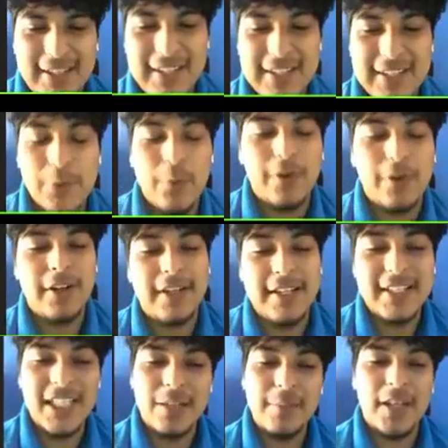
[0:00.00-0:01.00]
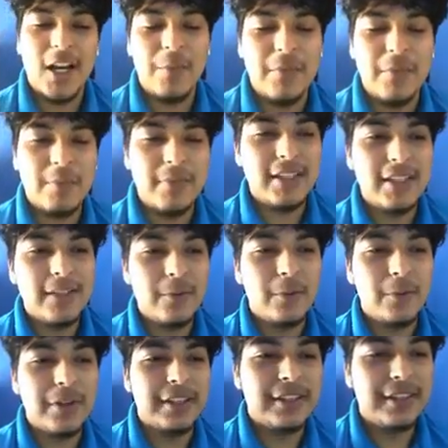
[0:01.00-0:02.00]
He's gonna be helping me
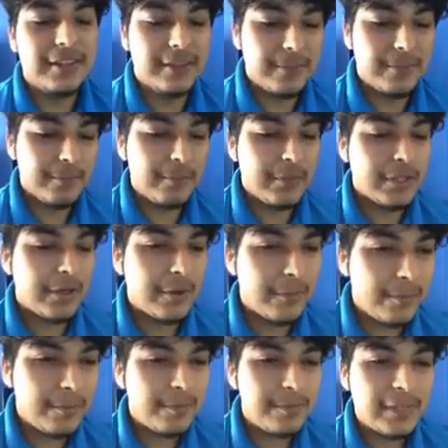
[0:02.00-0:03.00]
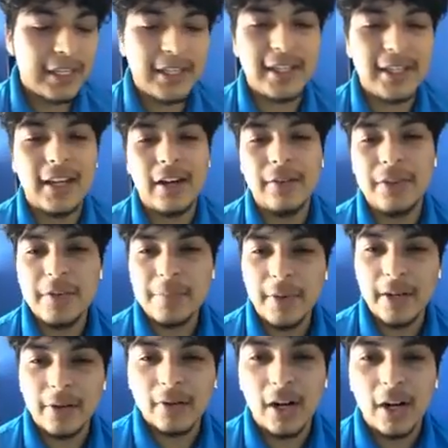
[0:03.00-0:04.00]
with, taking care of the
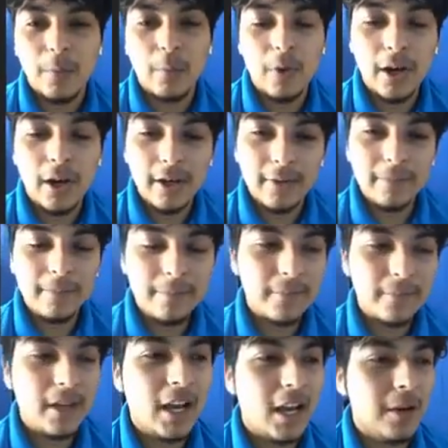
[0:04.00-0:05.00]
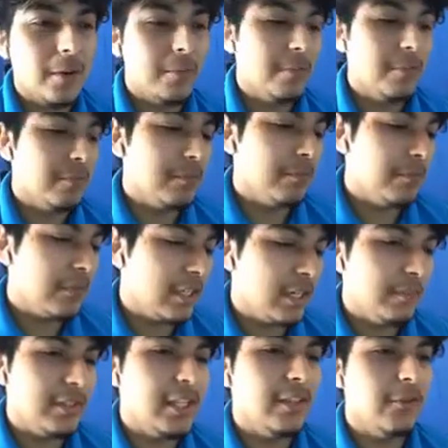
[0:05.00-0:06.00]
spider crab while I'm
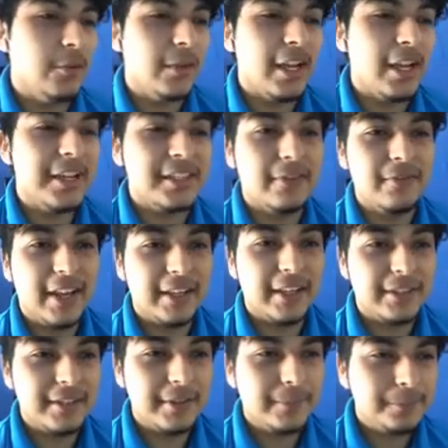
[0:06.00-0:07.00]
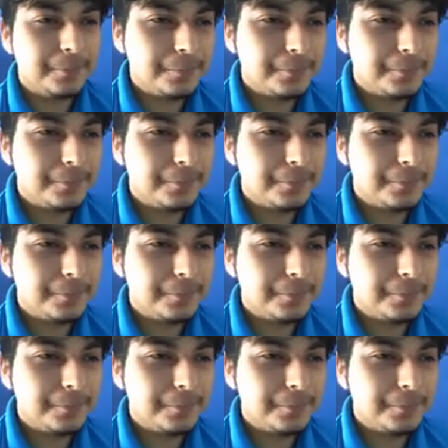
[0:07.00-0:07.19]
gonna be giving you guys the facts.